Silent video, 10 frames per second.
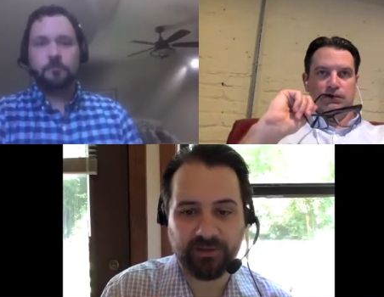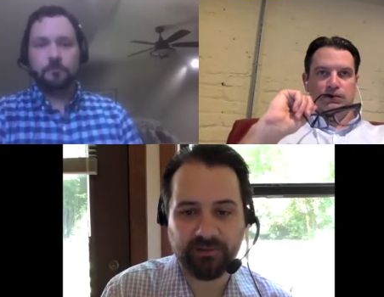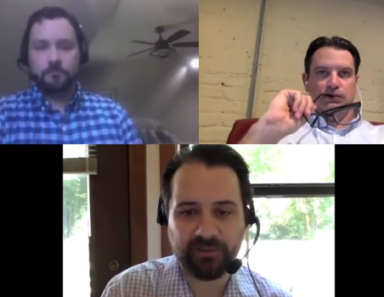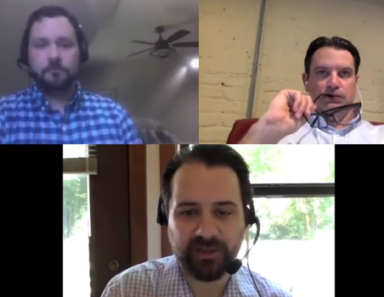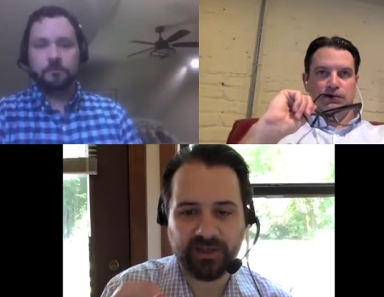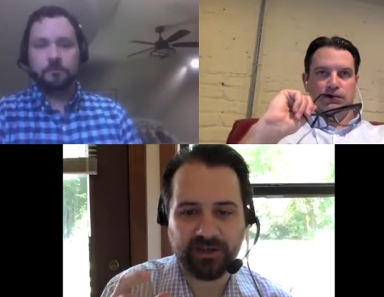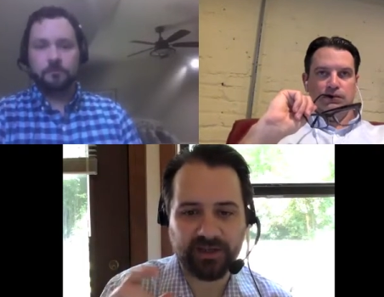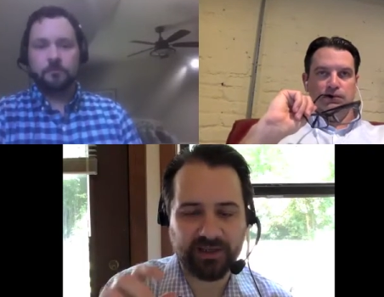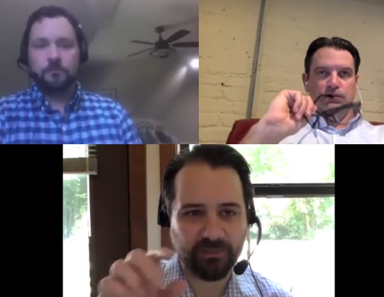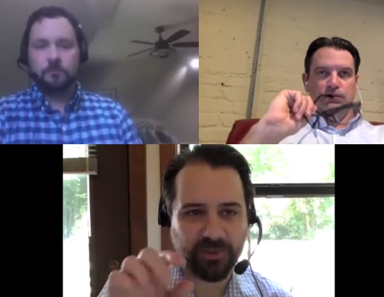Speaker 1: We kind
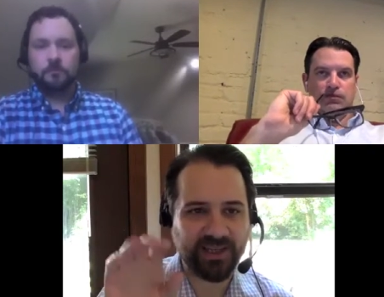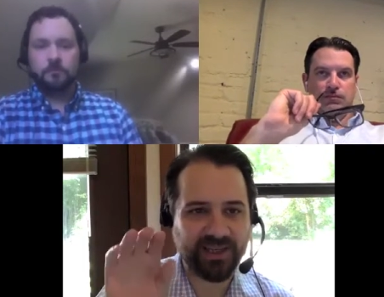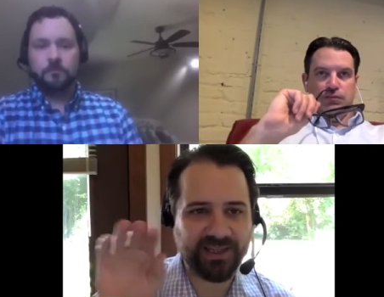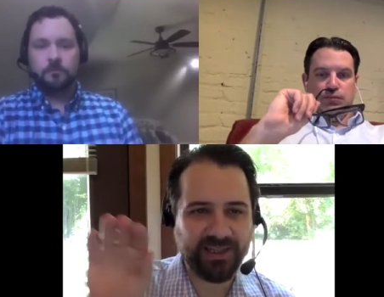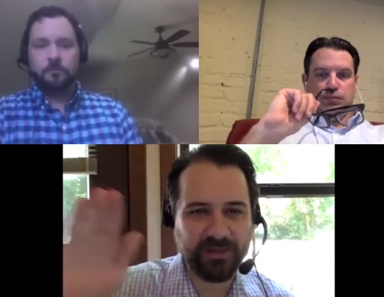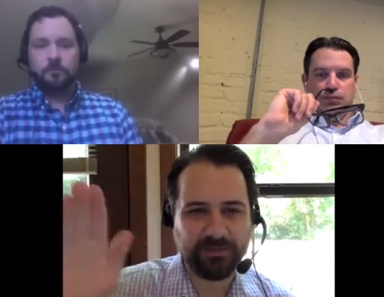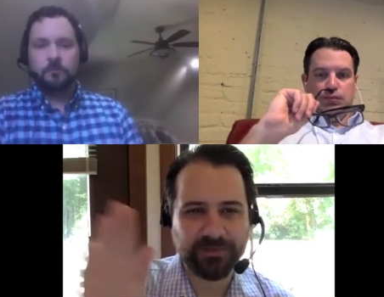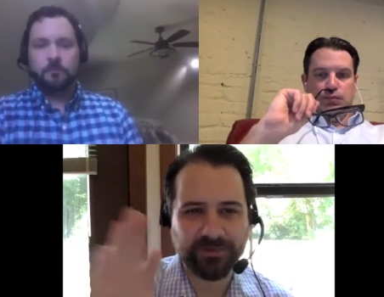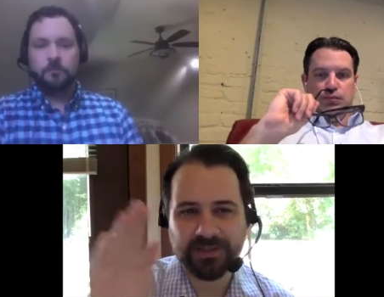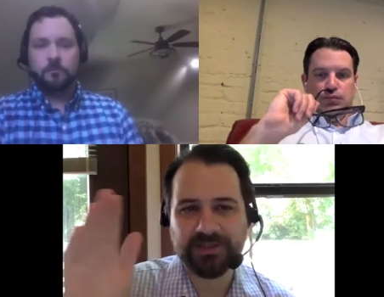of keep
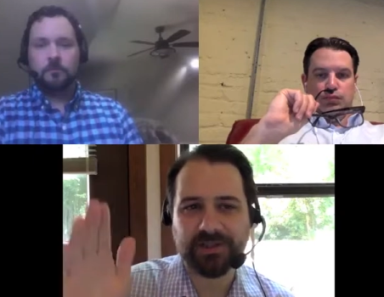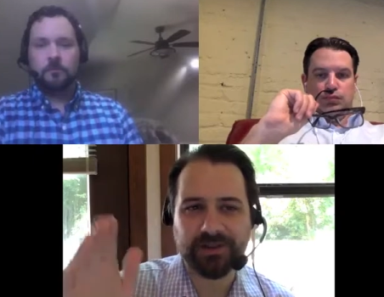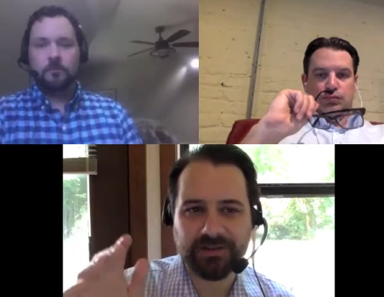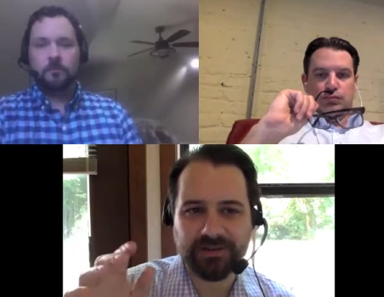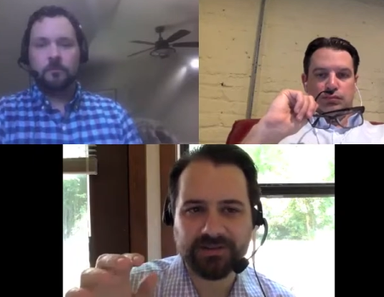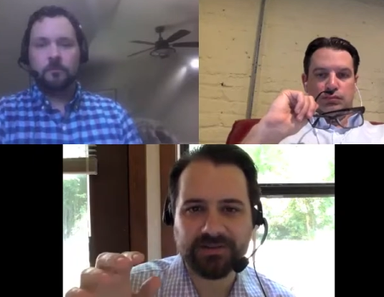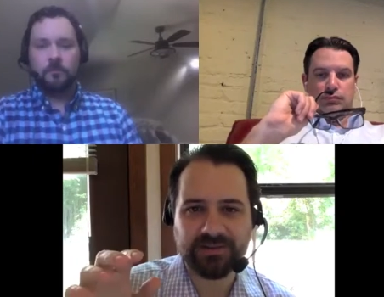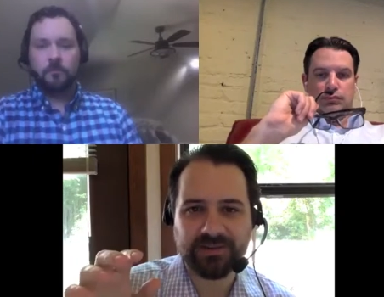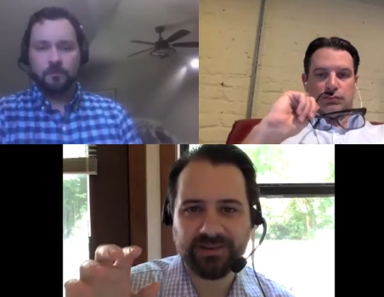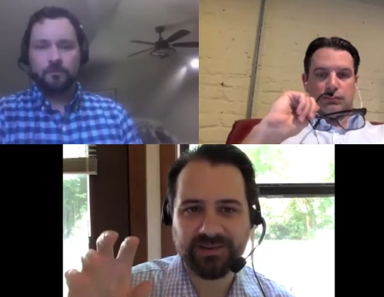touching on this
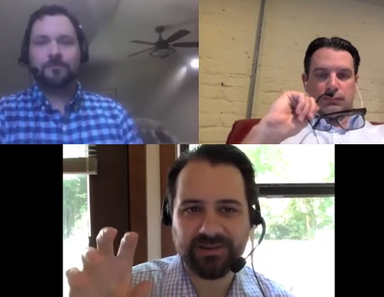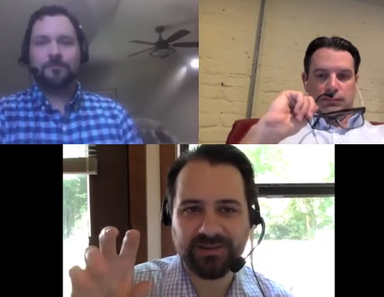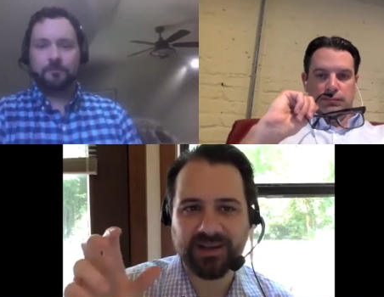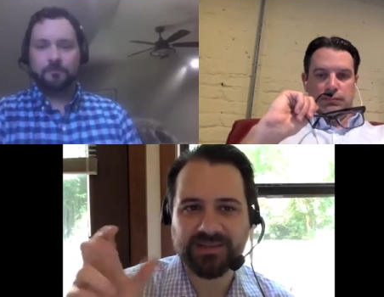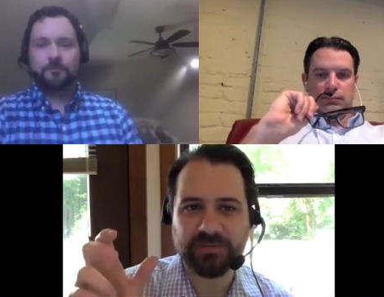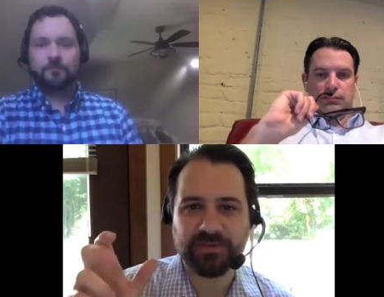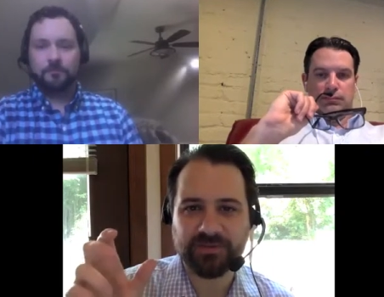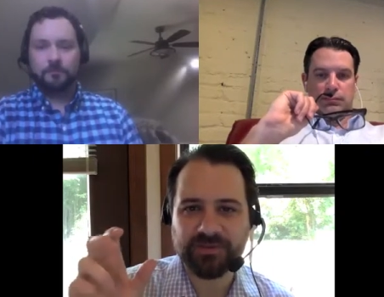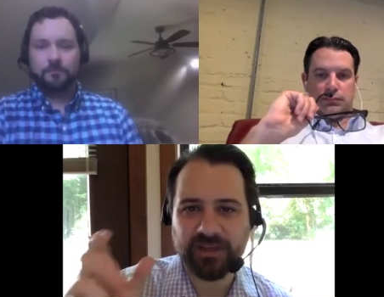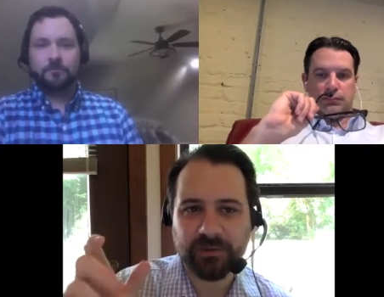concept of
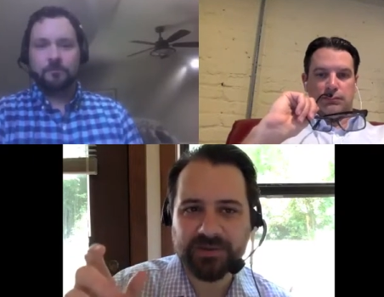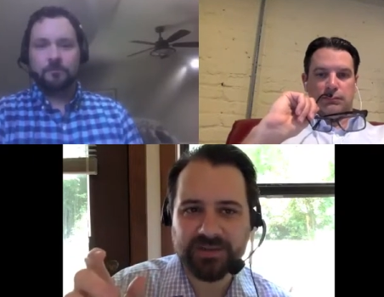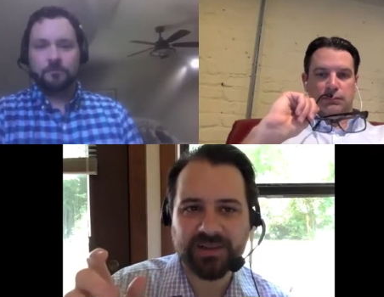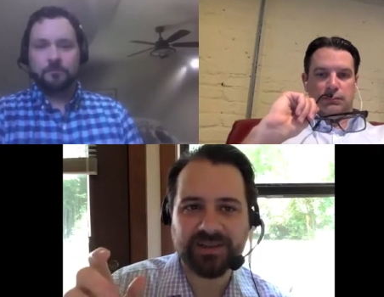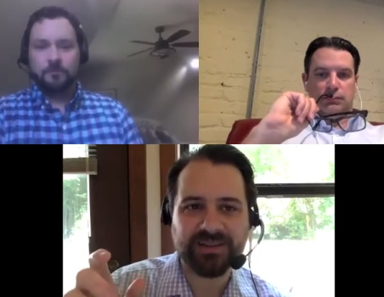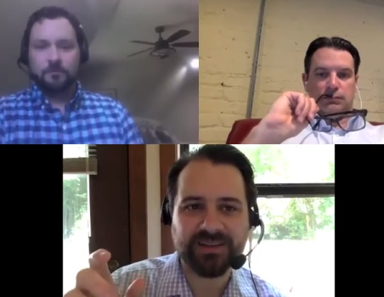sequencing,